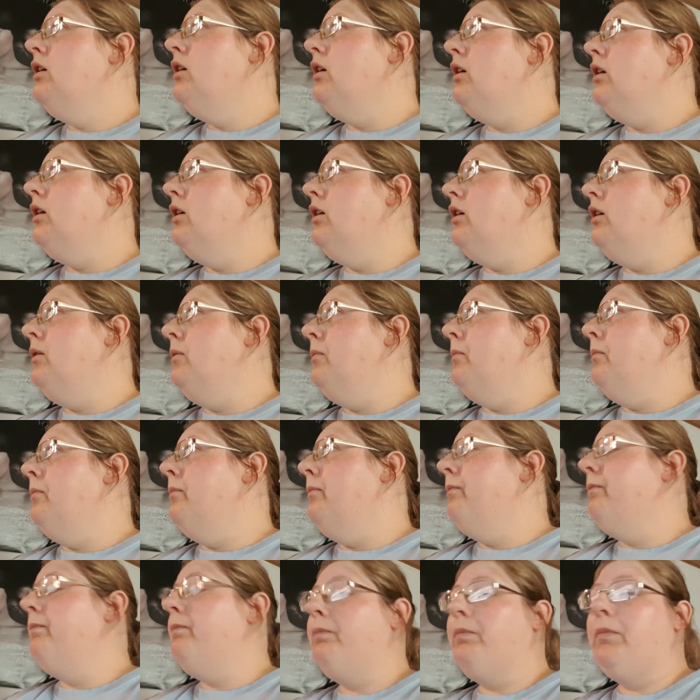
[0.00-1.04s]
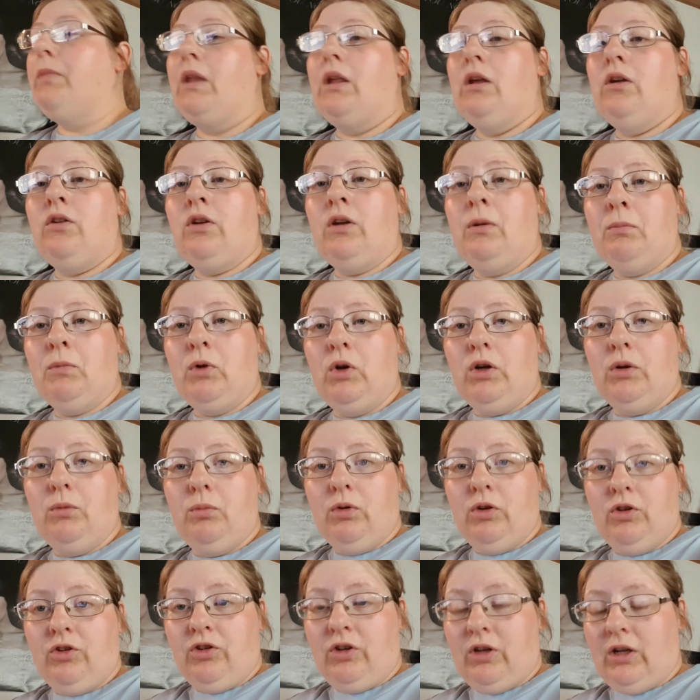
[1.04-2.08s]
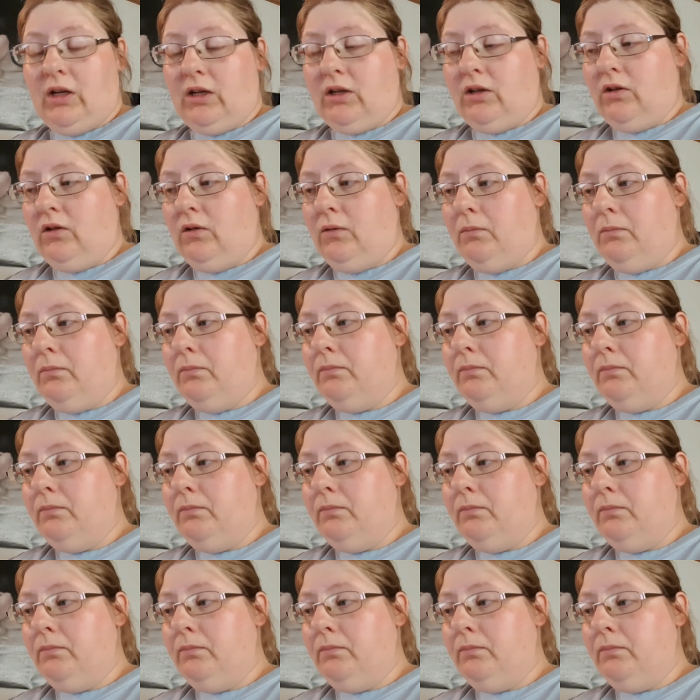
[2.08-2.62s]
Um, so I'm gonna watch that